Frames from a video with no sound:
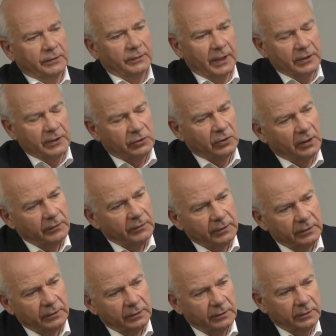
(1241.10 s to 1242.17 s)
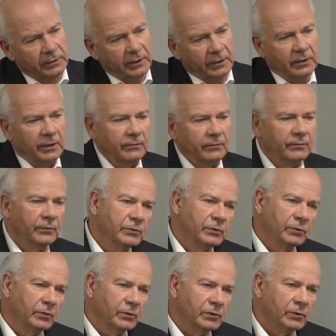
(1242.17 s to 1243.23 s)
and nature of it didn't
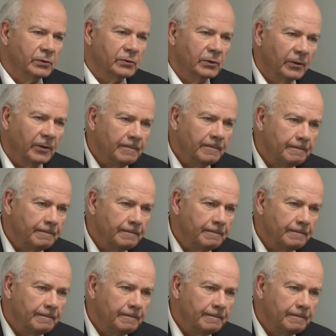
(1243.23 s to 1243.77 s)
influence your decision at all?